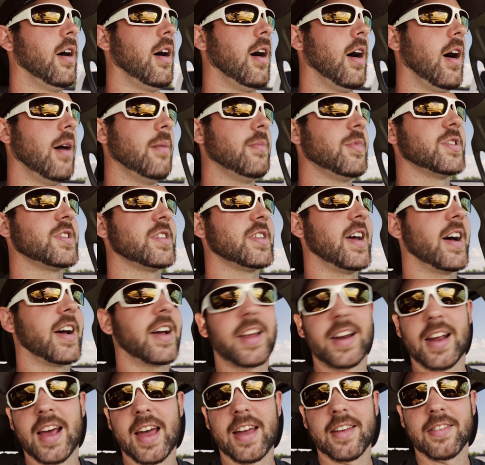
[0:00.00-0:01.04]
I'm just not
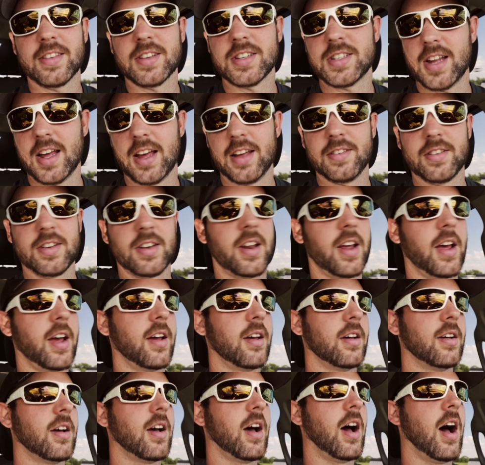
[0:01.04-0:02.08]
gonna hang the stand today.
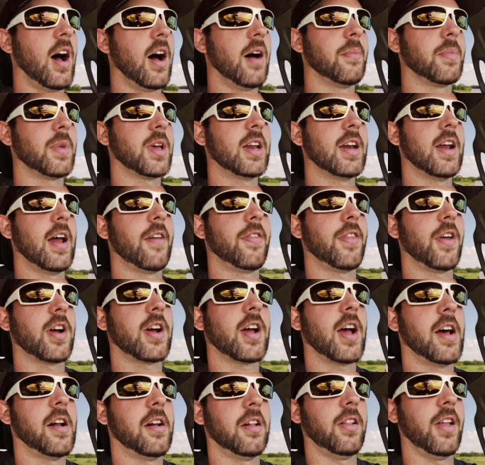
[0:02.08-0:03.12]
I'm getting out there
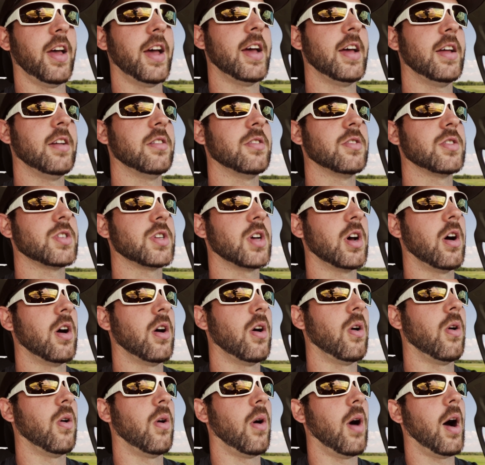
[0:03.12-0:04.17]
kind of late,
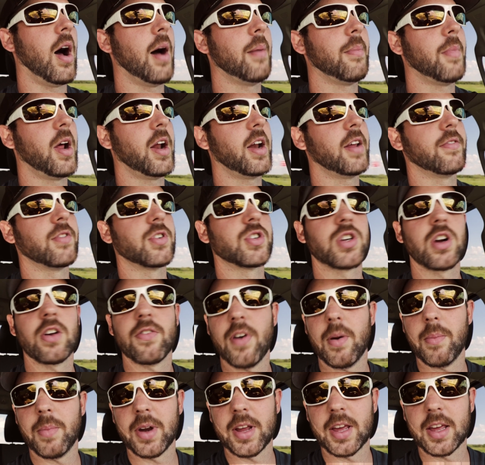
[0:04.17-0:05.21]
so I'm not even sure if
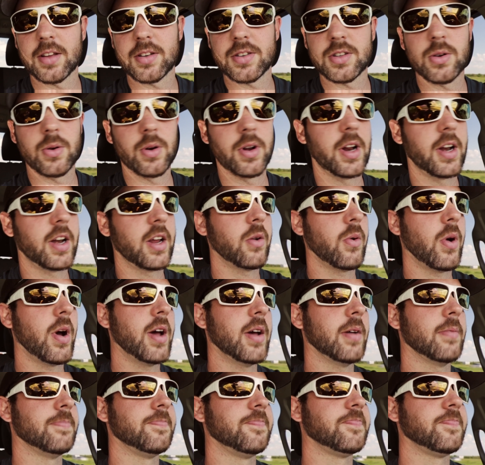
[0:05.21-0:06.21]
I'm gonna get to it anyway,